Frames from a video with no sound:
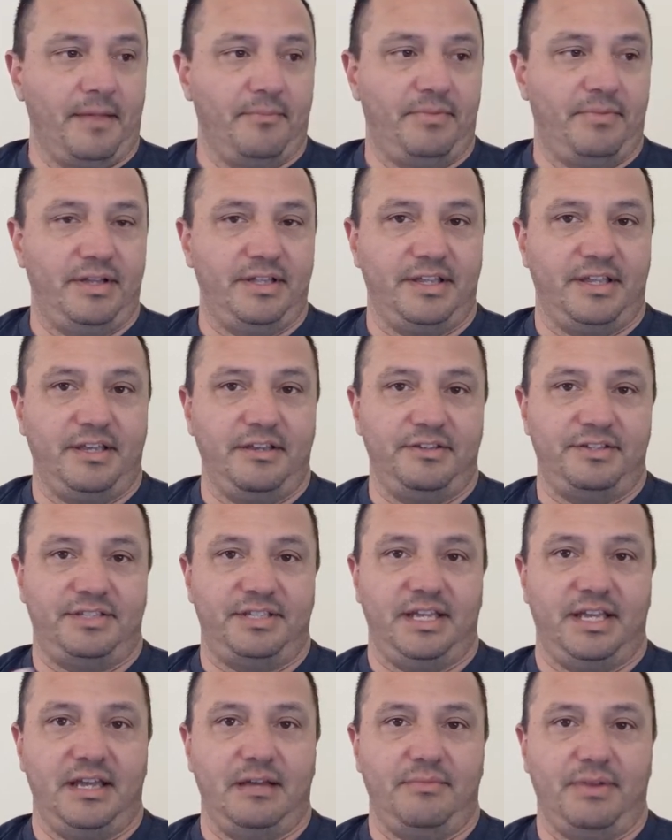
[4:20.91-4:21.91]
But you
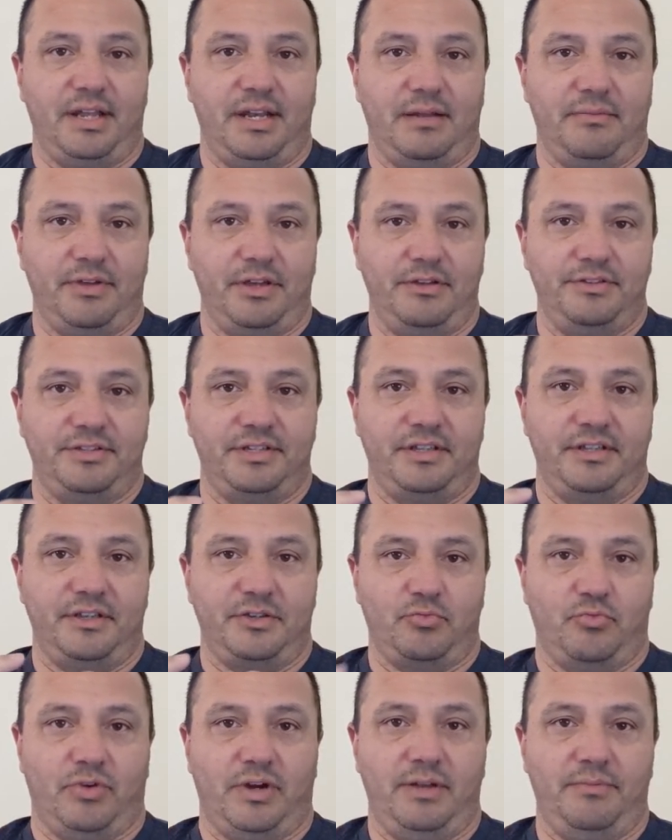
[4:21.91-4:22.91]
see, I'm using this
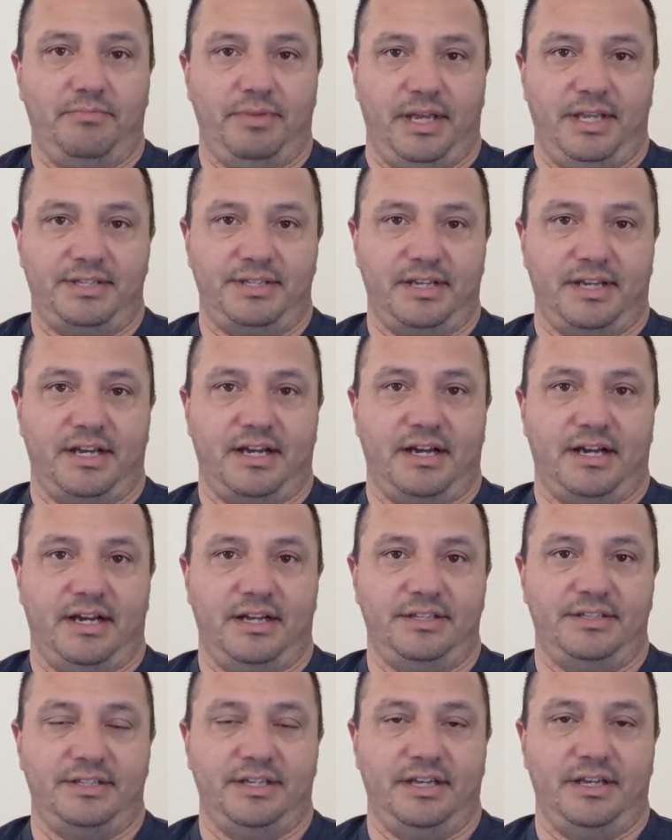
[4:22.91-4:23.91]
one piece of
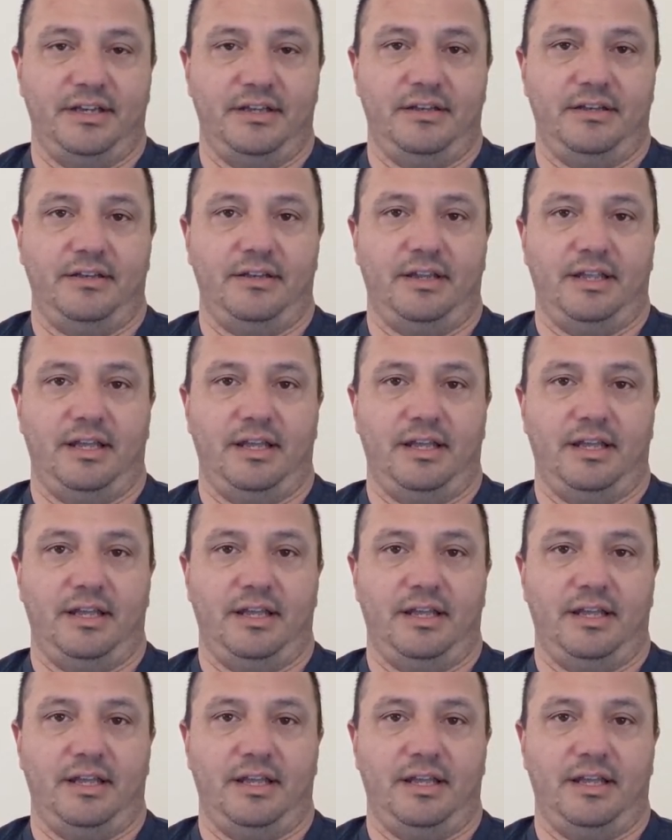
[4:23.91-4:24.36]
content